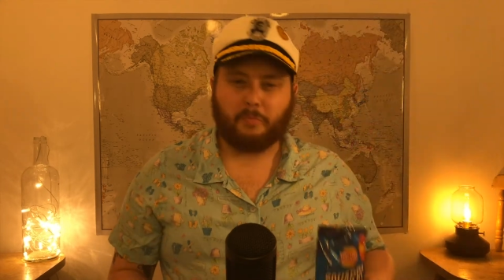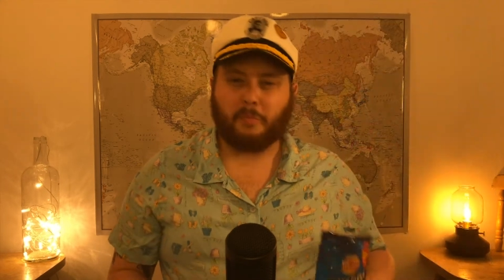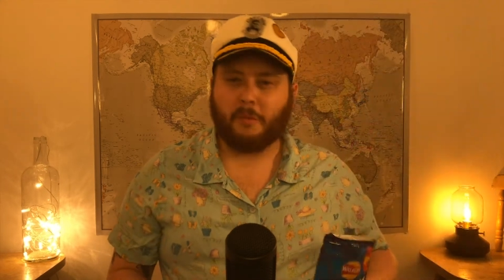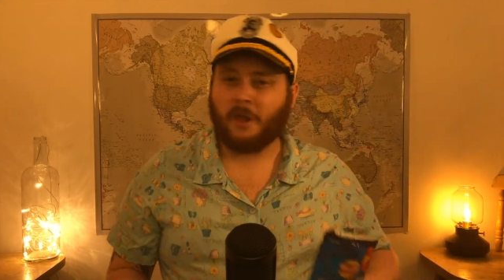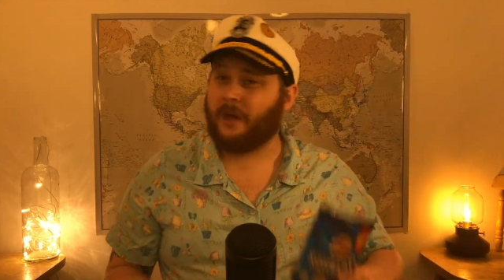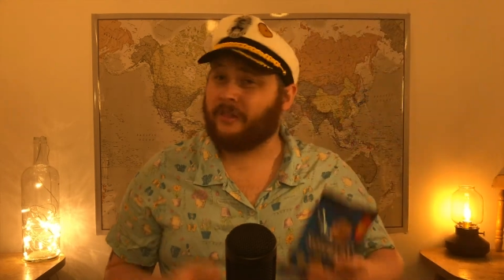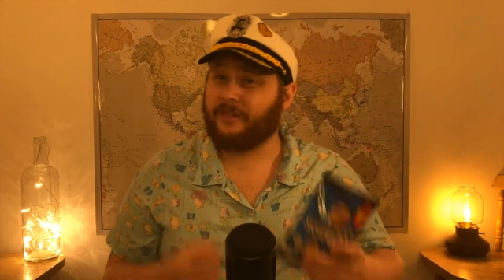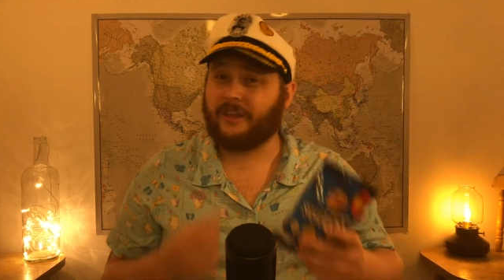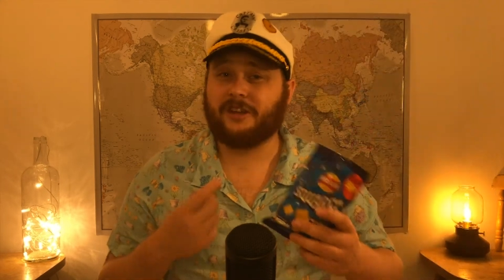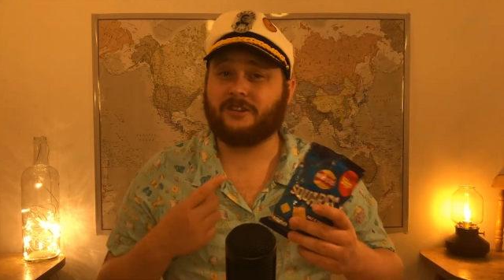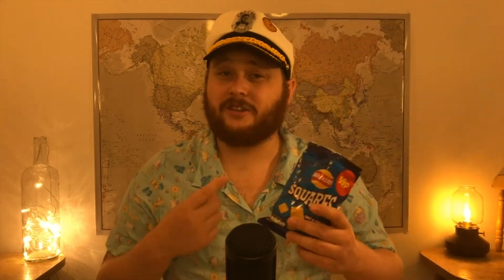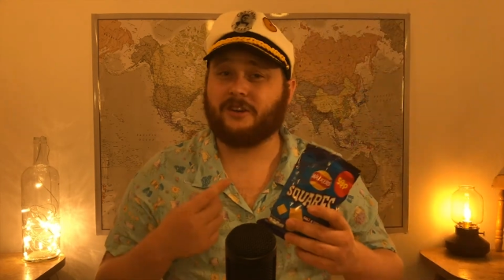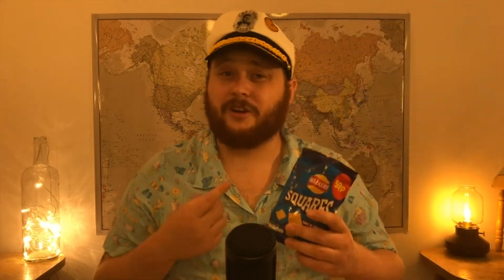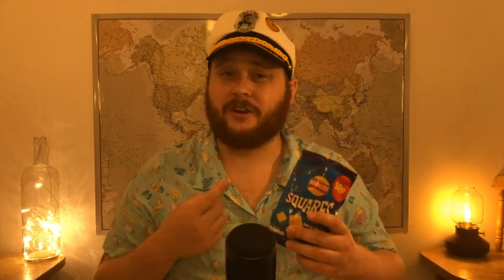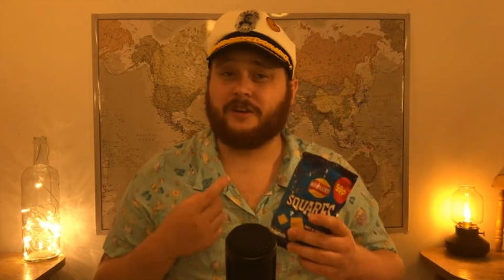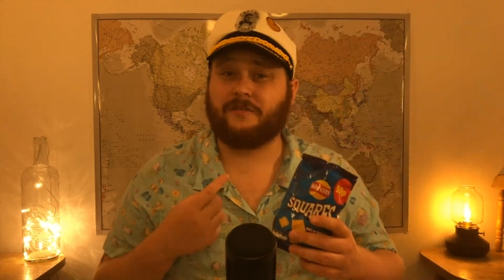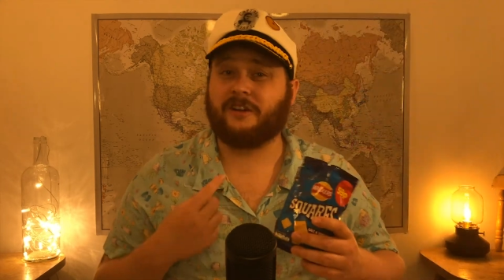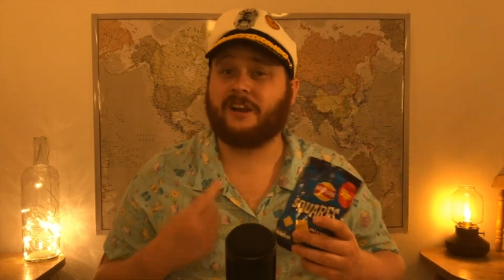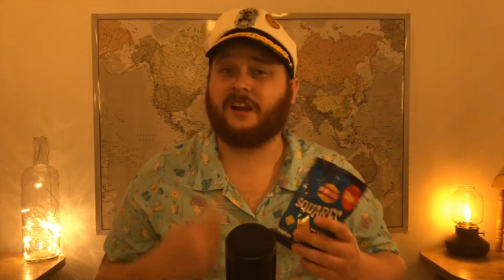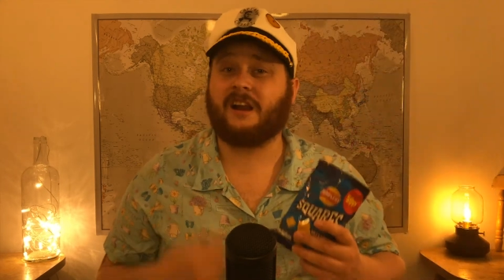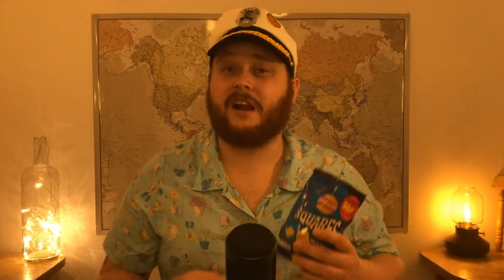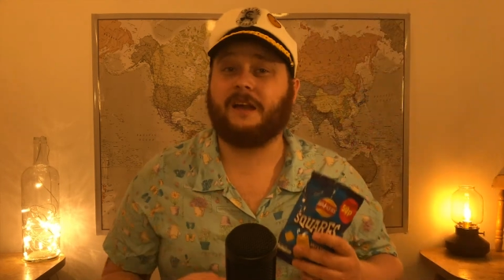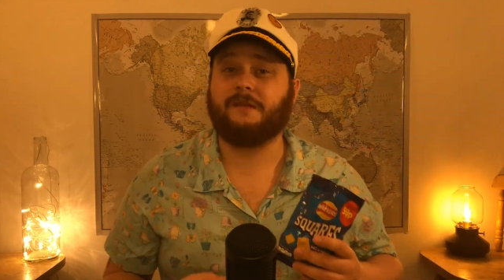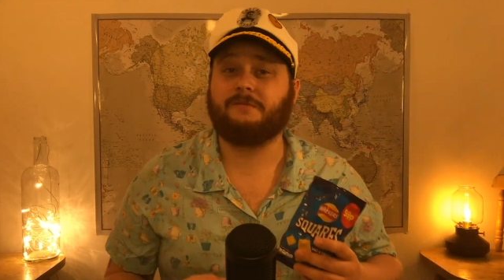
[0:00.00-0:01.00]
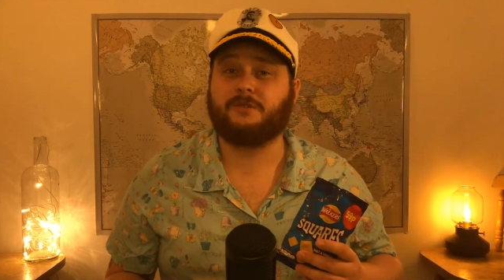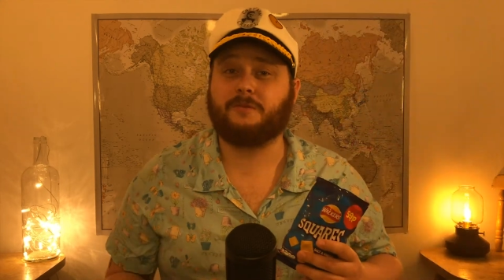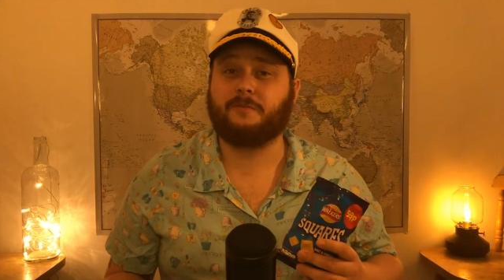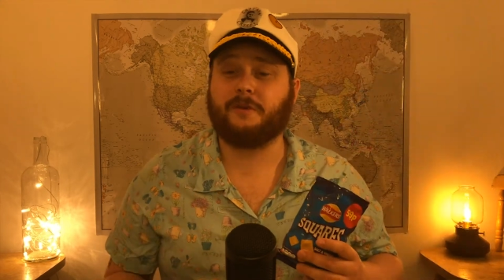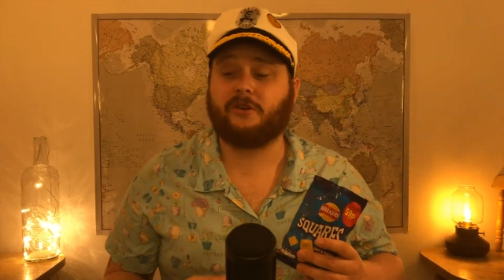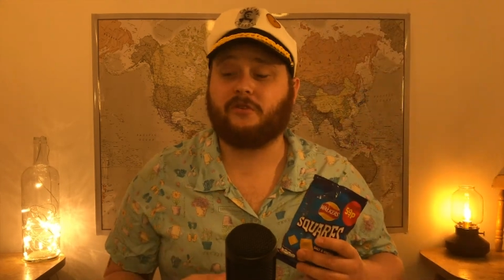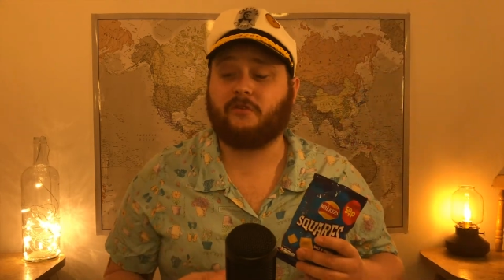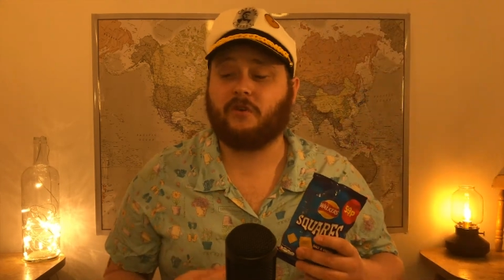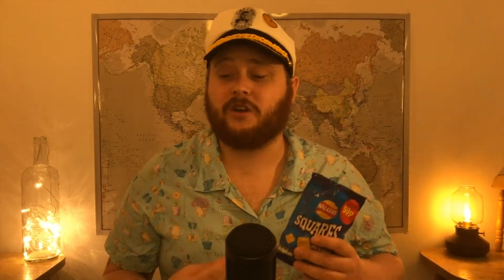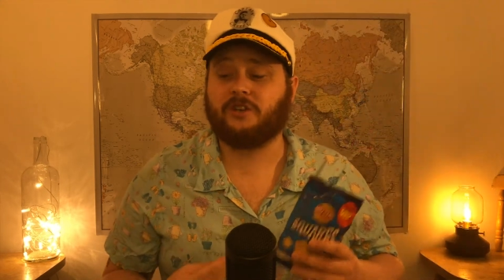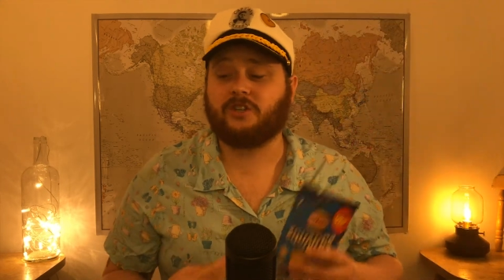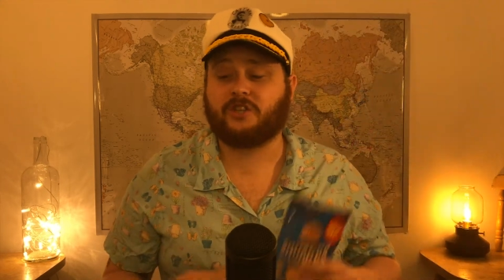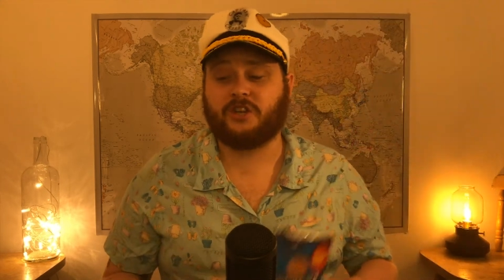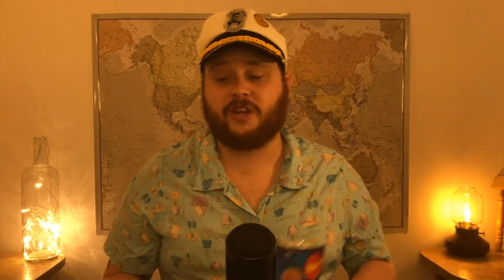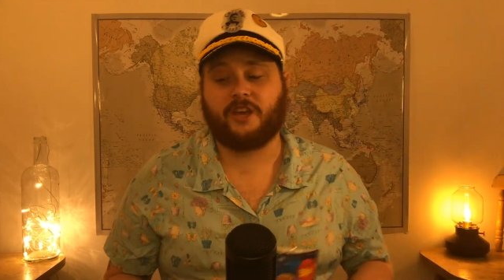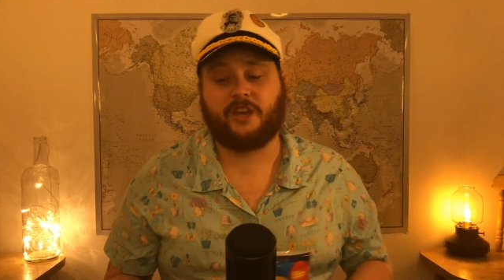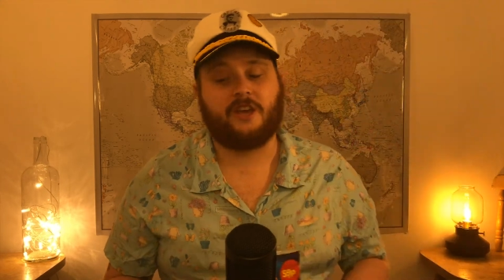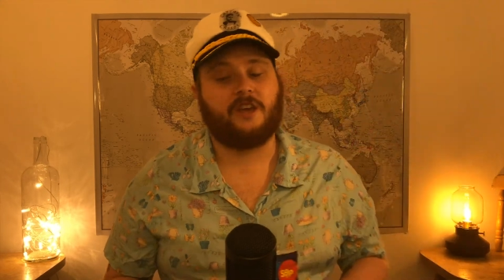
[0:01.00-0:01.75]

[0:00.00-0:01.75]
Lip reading: and they don't even claim to be crunchy.